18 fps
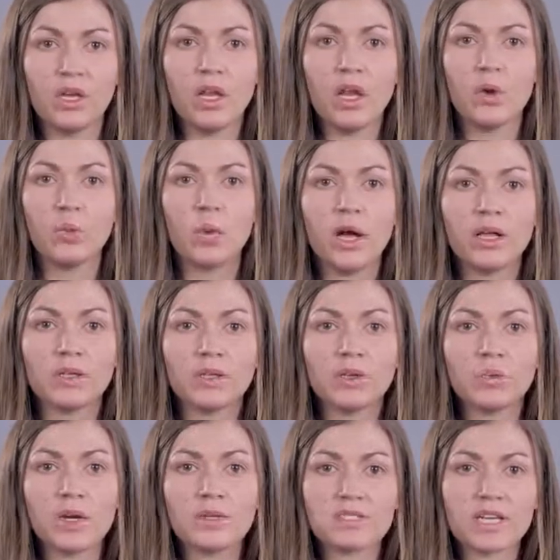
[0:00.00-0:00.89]
And while
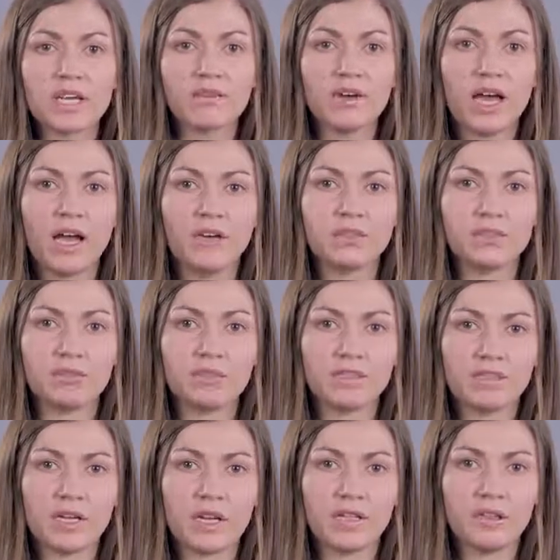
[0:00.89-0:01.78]
you won't ever have to
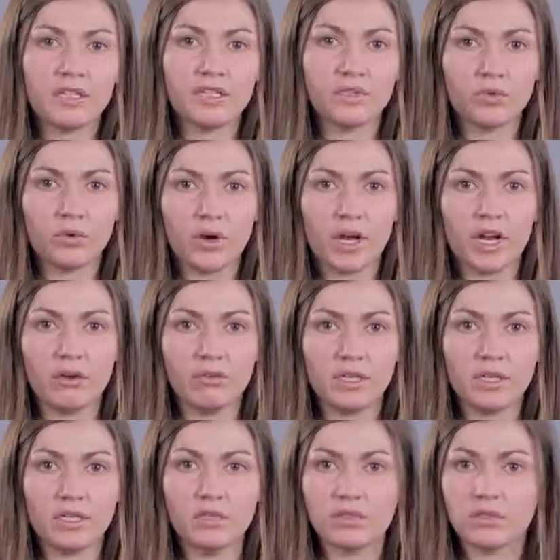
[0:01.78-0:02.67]
recite these 4
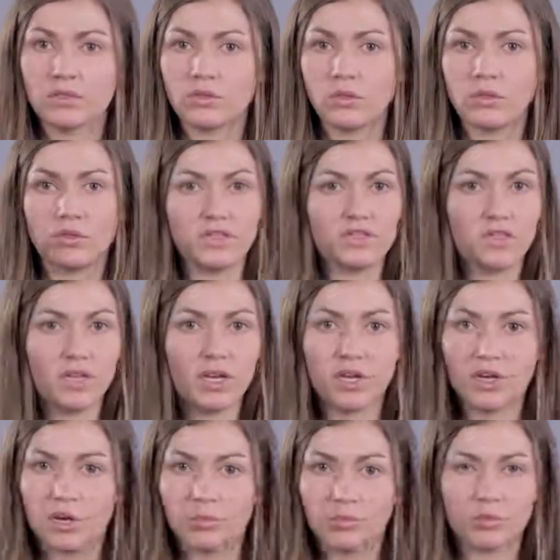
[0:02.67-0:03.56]
areas or a
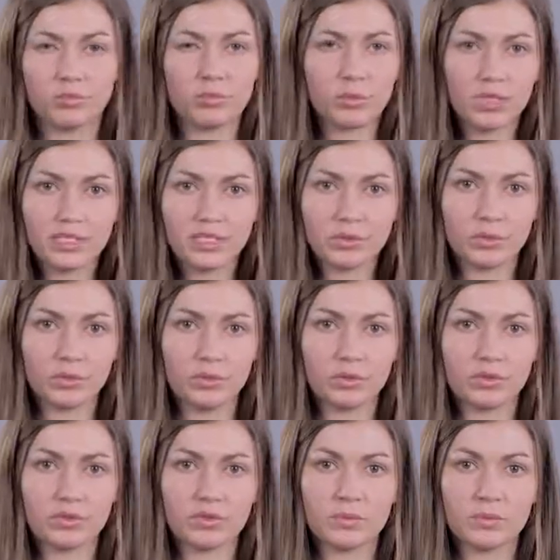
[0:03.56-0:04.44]
certain number of
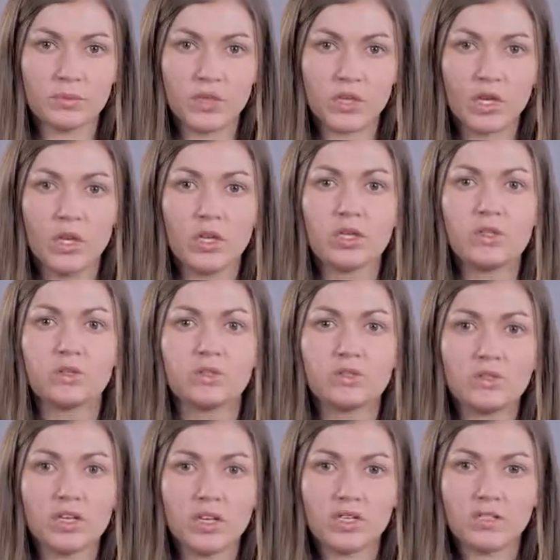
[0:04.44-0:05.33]
principles, you'll
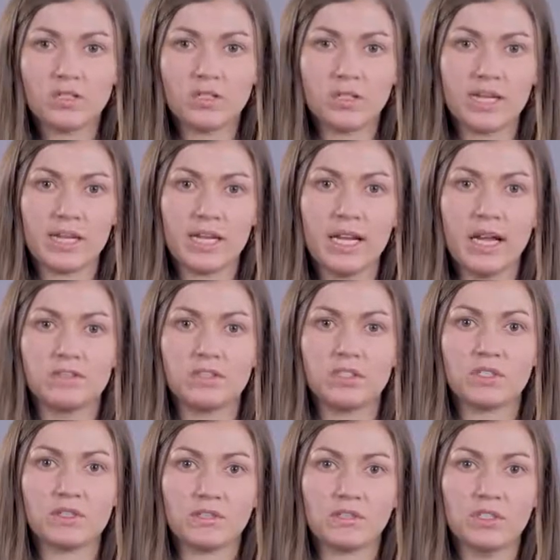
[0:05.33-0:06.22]
certainly have
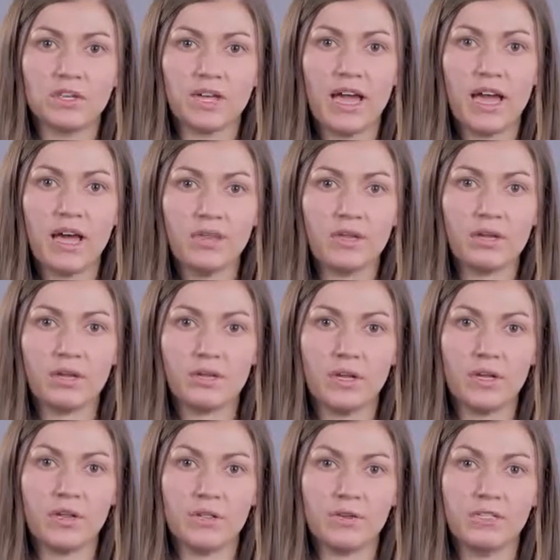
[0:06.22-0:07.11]
to consider ethical
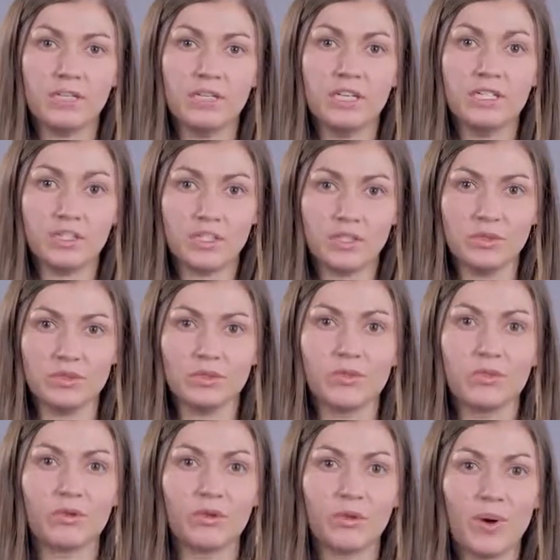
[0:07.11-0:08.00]
issues
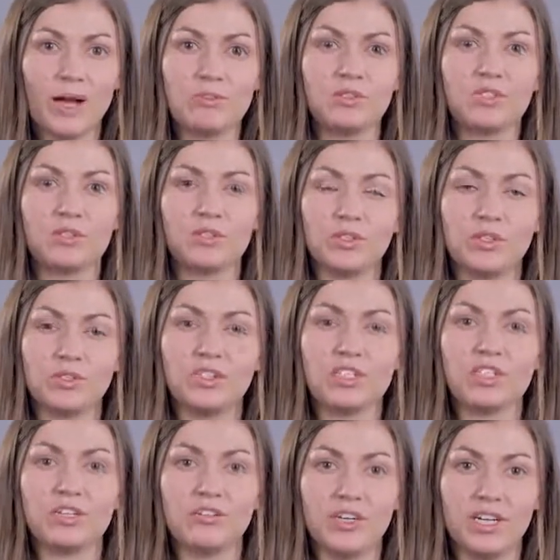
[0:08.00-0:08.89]
throughout your
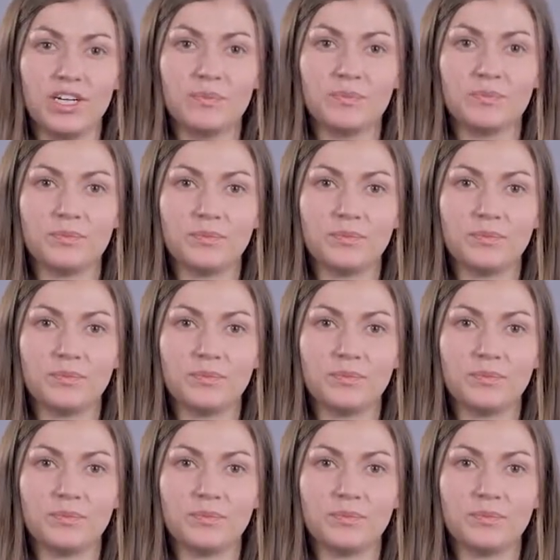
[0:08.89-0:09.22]
future career.